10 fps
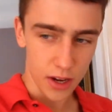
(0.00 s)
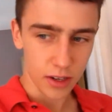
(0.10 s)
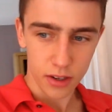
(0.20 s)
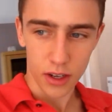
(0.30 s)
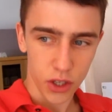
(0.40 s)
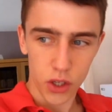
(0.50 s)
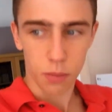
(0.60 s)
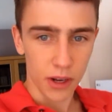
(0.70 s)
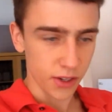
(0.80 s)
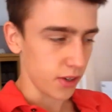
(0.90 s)
and excuse
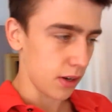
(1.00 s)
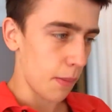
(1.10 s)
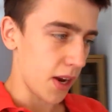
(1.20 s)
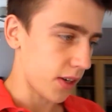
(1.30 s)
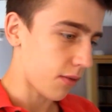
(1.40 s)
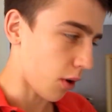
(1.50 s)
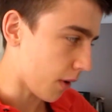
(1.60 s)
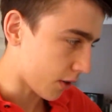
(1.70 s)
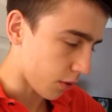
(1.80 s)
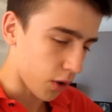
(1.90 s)
me, because it's a mess, I haven't got
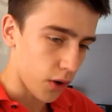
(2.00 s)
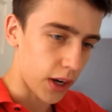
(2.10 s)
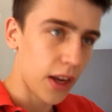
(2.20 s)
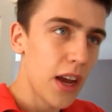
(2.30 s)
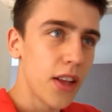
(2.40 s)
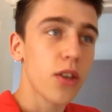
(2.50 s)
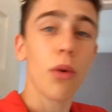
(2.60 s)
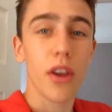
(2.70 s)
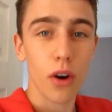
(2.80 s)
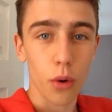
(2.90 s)
around to recording. This is
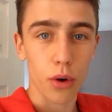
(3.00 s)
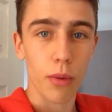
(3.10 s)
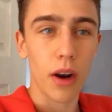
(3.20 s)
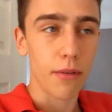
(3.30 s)
what you call guerrilla